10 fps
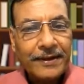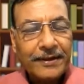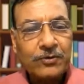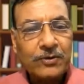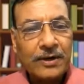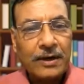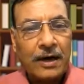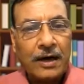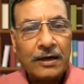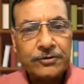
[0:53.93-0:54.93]
you are
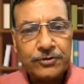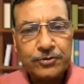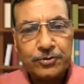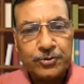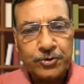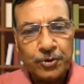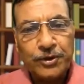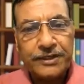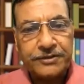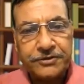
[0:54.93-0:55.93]
asked to do
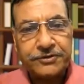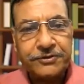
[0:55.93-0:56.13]
it